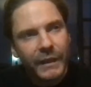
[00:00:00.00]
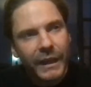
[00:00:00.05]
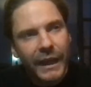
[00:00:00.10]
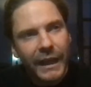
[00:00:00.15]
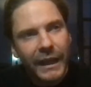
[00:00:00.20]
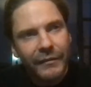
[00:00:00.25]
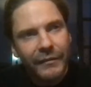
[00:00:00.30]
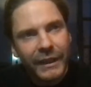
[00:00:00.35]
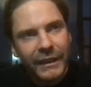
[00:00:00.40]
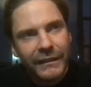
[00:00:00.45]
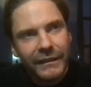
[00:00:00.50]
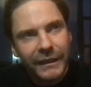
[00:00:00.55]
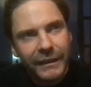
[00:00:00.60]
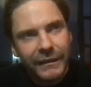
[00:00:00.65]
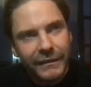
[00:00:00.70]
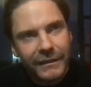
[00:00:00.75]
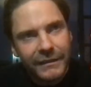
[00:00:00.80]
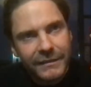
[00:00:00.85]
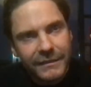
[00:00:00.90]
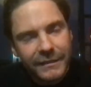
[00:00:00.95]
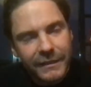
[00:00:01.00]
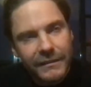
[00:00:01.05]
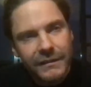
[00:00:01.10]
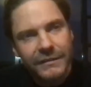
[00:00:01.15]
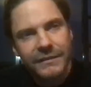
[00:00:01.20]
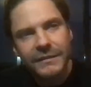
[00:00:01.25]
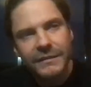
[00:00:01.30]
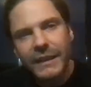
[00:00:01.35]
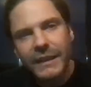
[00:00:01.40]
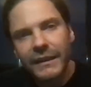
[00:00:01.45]
then in
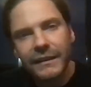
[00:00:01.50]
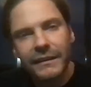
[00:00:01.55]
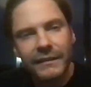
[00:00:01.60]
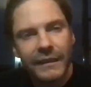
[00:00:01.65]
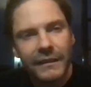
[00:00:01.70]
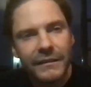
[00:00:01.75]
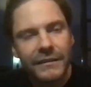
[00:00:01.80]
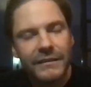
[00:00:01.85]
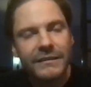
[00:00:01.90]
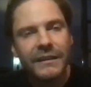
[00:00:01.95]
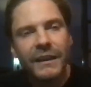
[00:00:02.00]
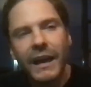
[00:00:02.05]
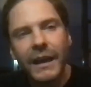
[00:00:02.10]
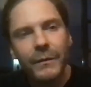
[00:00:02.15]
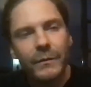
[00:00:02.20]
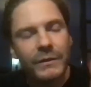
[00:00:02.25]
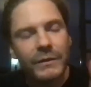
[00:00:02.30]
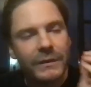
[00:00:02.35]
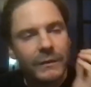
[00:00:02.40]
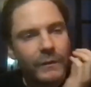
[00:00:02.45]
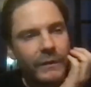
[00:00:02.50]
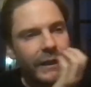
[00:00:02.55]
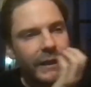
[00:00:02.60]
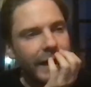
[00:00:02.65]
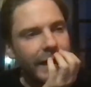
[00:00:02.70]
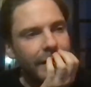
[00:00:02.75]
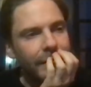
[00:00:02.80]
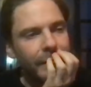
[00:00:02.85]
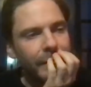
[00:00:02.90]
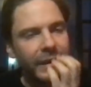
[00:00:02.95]
this second that this guy was looking
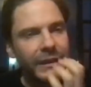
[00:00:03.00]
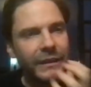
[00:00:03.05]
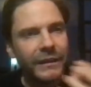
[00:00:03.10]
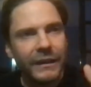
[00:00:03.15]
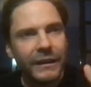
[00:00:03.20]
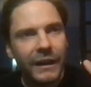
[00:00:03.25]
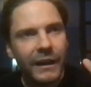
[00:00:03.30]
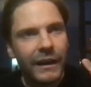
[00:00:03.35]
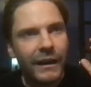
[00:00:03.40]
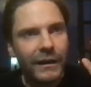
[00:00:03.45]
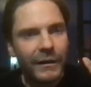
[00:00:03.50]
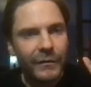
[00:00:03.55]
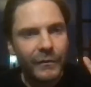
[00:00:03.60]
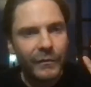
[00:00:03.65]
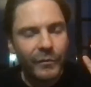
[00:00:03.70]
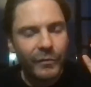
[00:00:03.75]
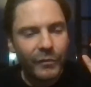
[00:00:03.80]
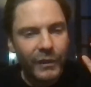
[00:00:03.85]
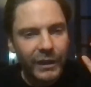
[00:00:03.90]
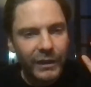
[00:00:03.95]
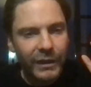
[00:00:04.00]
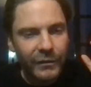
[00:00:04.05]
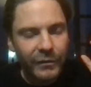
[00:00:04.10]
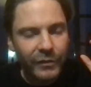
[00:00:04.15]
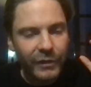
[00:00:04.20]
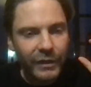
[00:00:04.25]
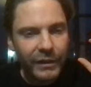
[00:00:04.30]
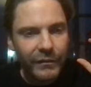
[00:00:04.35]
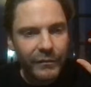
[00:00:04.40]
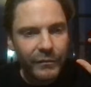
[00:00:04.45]
at me,
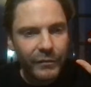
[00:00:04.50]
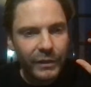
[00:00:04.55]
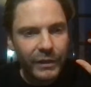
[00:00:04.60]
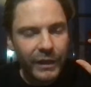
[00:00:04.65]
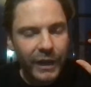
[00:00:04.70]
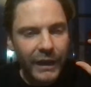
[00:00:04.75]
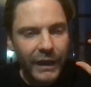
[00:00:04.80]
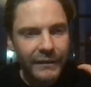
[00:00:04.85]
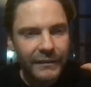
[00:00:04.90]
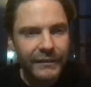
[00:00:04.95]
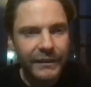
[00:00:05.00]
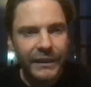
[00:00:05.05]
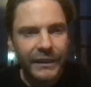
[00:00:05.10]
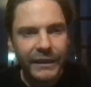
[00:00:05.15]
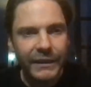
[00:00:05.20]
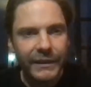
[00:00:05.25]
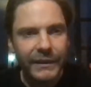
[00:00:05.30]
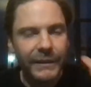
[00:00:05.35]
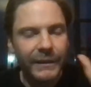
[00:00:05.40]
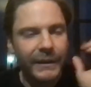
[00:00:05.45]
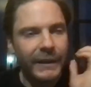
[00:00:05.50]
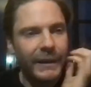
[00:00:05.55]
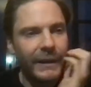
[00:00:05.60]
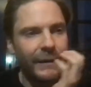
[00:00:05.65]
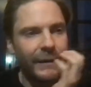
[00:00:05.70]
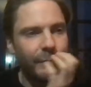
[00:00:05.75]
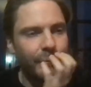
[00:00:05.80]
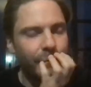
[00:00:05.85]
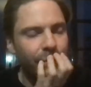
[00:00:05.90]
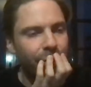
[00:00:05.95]
the
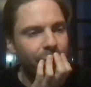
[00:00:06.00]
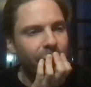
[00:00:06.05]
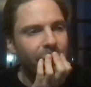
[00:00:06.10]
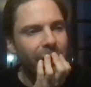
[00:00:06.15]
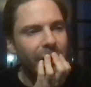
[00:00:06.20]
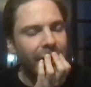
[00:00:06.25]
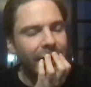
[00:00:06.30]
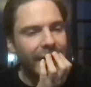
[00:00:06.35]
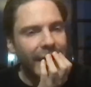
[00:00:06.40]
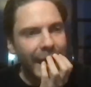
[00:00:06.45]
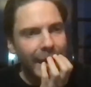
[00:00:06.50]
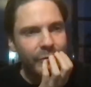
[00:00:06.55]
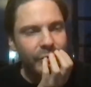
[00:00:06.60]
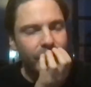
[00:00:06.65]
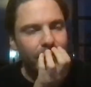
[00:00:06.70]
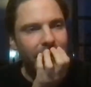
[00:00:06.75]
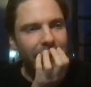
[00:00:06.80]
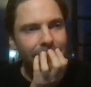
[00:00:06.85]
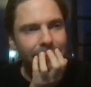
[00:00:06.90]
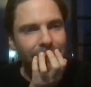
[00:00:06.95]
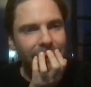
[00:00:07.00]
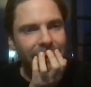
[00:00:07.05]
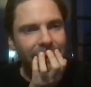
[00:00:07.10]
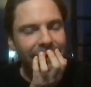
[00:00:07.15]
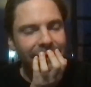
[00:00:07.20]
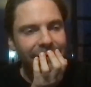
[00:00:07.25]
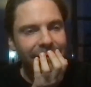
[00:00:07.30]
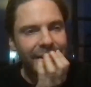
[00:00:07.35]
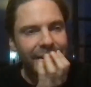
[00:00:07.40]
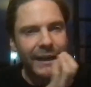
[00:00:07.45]
idea came to my
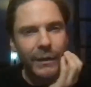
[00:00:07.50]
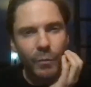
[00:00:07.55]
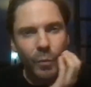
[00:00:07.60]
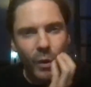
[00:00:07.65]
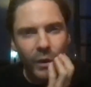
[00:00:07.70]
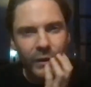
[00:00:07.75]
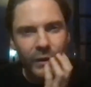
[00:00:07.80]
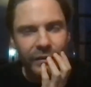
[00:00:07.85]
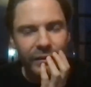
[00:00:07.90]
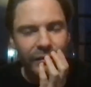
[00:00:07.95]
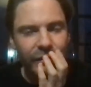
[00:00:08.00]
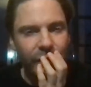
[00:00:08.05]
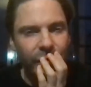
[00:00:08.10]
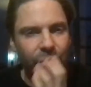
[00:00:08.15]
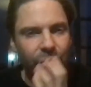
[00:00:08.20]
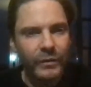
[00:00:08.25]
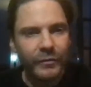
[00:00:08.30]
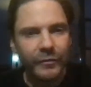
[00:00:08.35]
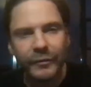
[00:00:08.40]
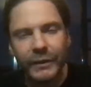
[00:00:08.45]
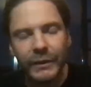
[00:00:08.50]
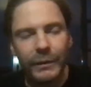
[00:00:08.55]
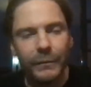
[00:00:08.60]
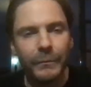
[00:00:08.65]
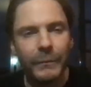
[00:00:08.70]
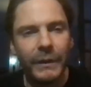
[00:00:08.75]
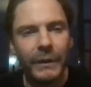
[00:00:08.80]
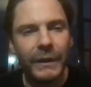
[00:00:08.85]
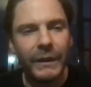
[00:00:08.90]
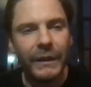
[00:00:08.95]
mind that I wanted to do a
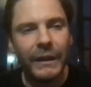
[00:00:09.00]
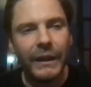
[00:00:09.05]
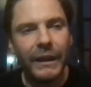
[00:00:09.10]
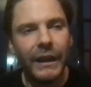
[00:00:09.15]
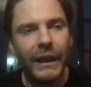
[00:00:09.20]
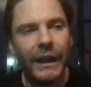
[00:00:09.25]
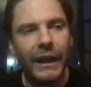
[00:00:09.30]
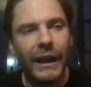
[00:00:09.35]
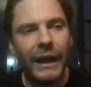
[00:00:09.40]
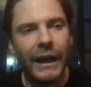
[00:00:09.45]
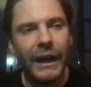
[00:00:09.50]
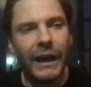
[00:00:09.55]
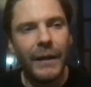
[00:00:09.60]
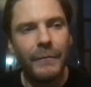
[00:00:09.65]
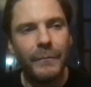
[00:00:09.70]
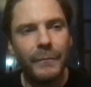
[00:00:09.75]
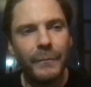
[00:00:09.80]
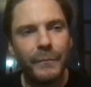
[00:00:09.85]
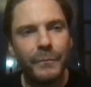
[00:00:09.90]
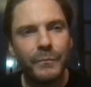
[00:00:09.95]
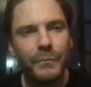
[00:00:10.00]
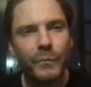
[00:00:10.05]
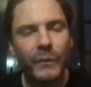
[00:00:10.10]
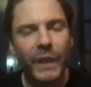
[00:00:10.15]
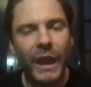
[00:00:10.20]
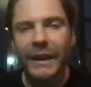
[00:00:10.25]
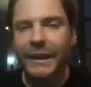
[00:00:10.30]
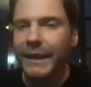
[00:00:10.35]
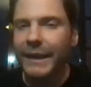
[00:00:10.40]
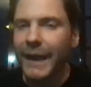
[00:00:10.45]
film, a
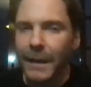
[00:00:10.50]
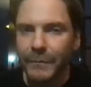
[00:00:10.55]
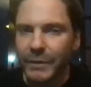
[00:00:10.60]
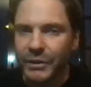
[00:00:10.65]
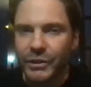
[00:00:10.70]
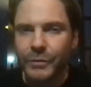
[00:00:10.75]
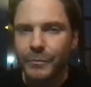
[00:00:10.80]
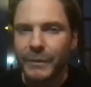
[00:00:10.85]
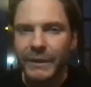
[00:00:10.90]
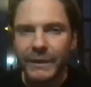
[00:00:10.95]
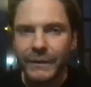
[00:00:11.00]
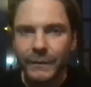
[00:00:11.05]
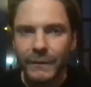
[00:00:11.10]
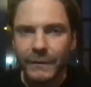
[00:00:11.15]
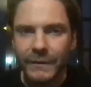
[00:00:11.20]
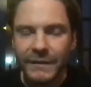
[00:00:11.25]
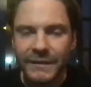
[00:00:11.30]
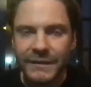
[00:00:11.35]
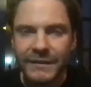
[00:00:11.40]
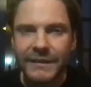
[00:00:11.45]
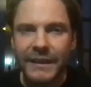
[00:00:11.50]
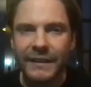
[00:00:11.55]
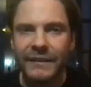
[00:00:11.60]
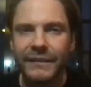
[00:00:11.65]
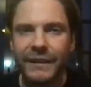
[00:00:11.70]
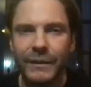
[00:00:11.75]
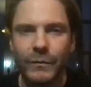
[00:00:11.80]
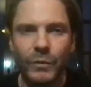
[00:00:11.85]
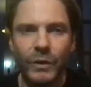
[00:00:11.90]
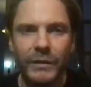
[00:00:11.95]
Kammerspiel set
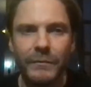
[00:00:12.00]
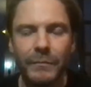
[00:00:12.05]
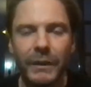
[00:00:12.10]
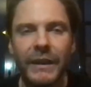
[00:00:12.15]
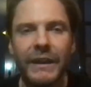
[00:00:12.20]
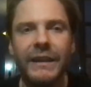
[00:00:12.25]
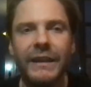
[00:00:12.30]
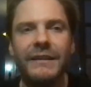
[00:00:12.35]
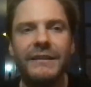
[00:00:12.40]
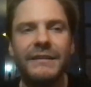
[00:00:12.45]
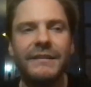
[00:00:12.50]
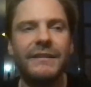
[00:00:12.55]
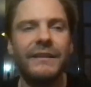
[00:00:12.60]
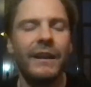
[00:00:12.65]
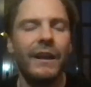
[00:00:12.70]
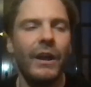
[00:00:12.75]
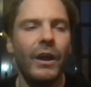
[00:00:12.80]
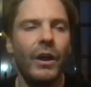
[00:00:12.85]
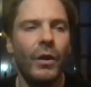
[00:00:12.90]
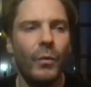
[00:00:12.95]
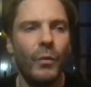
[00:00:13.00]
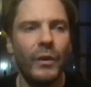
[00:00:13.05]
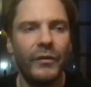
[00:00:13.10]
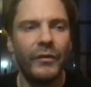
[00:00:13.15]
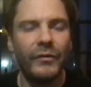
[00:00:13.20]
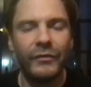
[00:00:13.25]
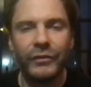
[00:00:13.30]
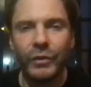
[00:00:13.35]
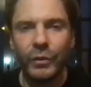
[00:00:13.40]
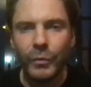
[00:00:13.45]
in one place
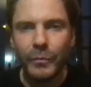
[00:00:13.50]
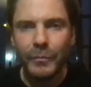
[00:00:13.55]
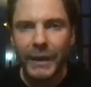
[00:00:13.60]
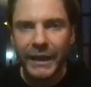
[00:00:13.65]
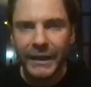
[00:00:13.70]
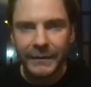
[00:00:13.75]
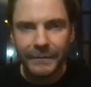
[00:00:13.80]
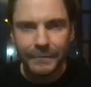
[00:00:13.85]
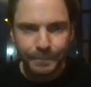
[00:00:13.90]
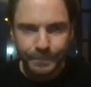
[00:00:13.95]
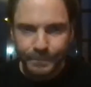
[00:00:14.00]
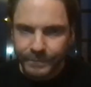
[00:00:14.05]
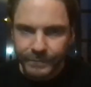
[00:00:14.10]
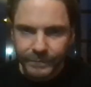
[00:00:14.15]
with two men